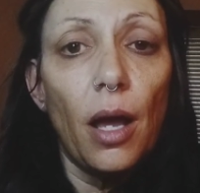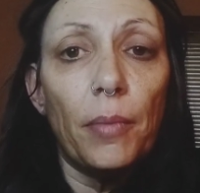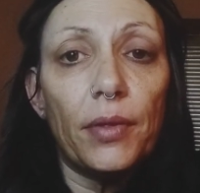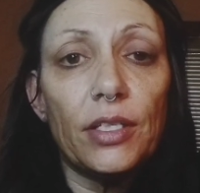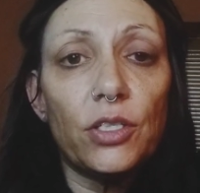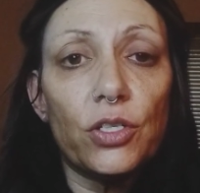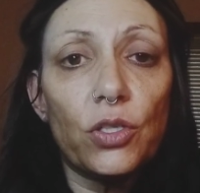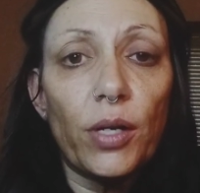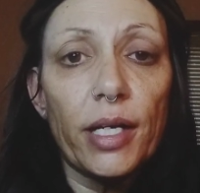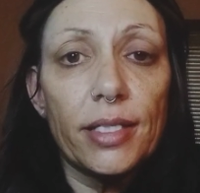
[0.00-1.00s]
But these are
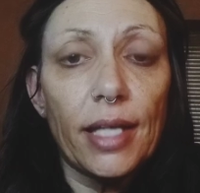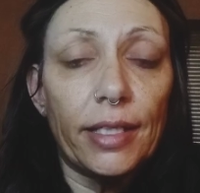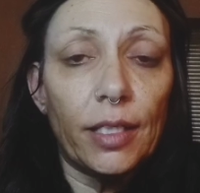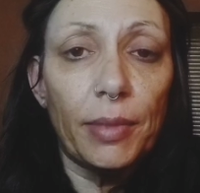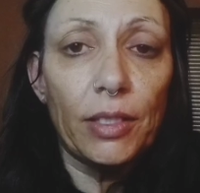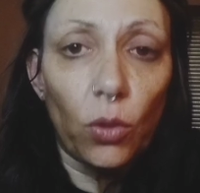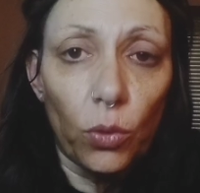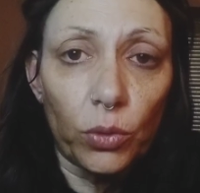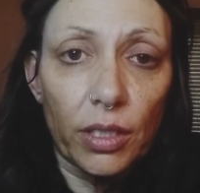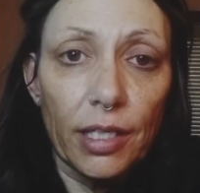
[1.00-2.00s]
stories that need to be
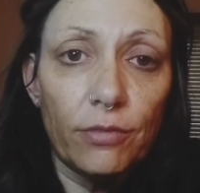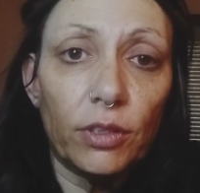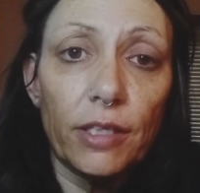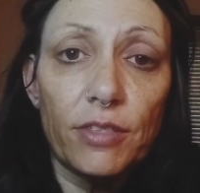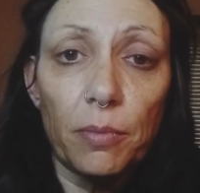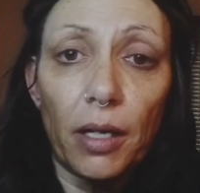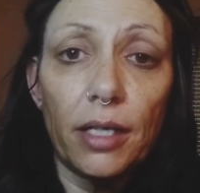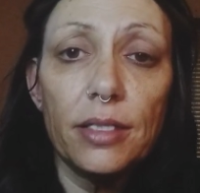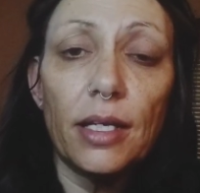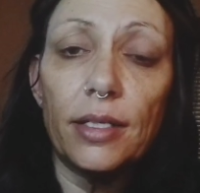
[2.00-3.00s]
told. Evil lives among
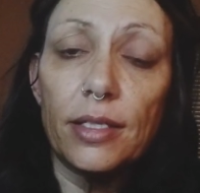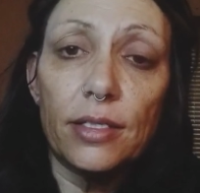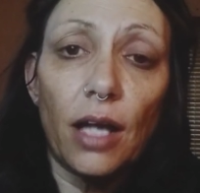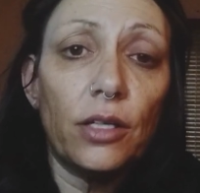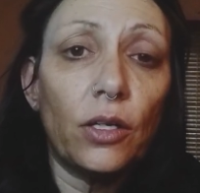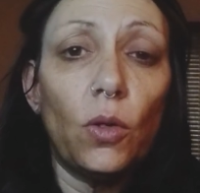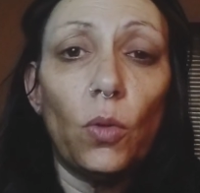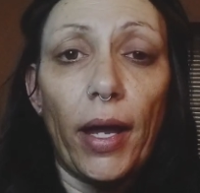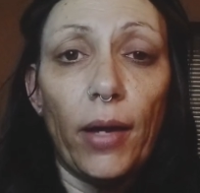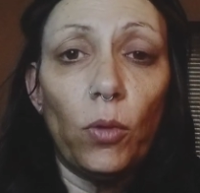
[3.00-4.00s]
us and does not go
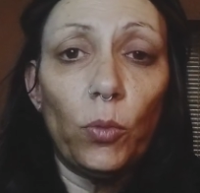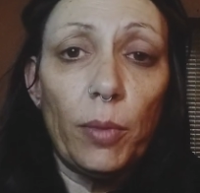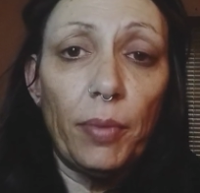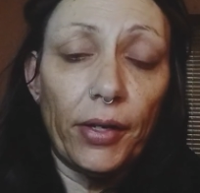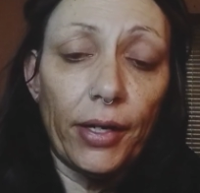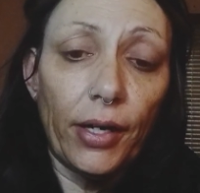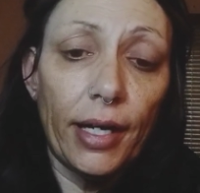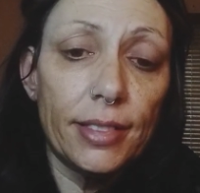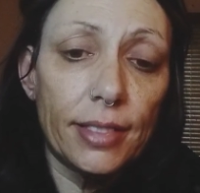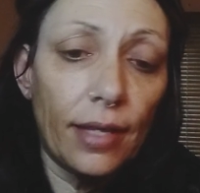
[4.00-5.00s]
away when we bury our
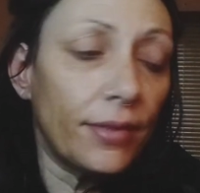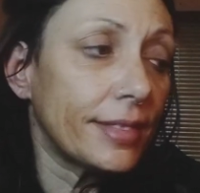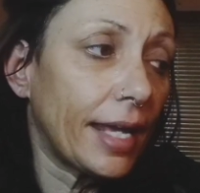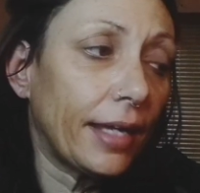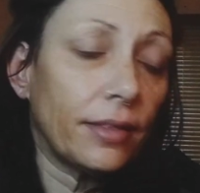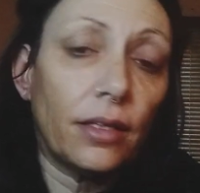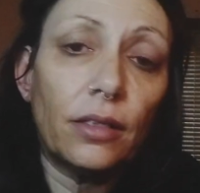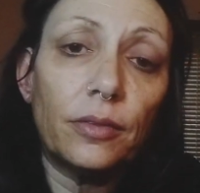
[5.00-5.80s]
heads in the sand.